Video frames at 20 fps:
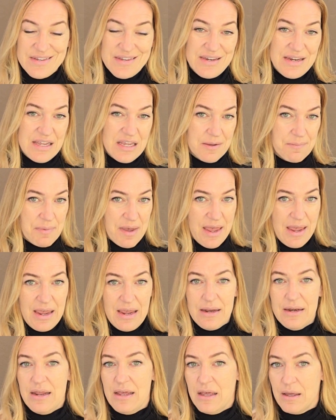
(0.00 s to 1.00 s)
knee
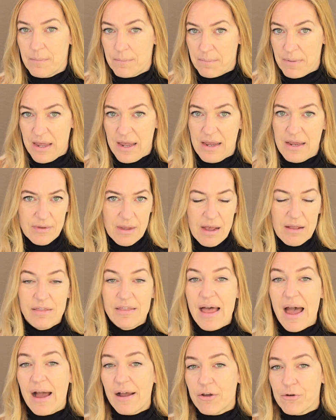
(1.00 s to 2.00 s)
pain, hip pain, a
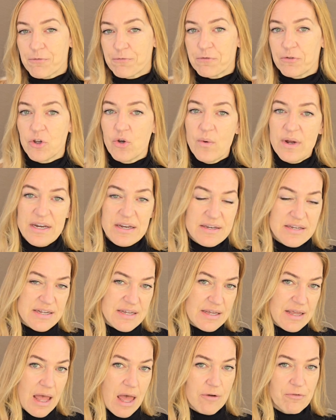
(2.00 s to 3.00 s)
lack of
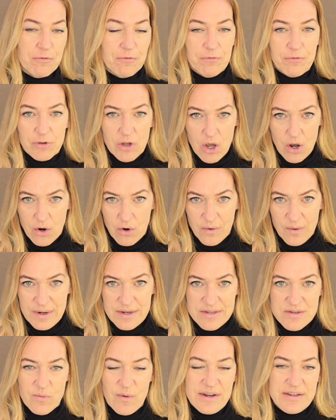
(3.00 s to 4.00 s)
fluidity and flow
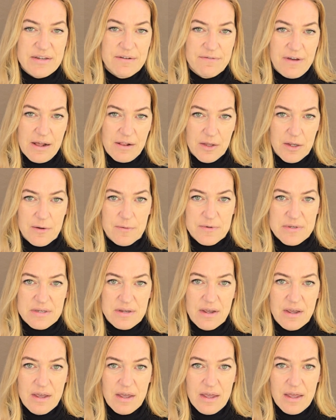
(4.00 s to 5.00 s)
is what develops.
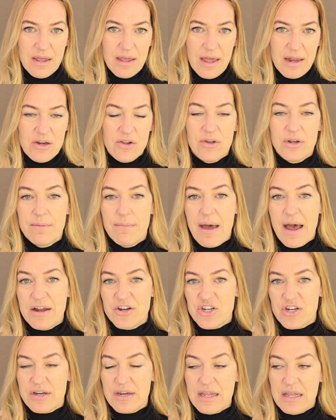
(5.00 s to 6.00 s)
And you can
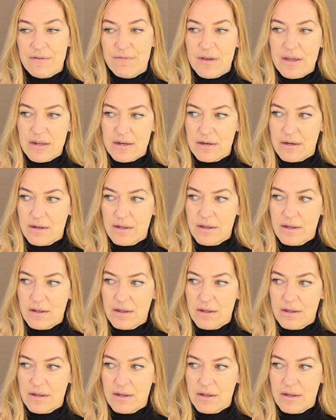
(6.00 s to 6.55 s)
imagine even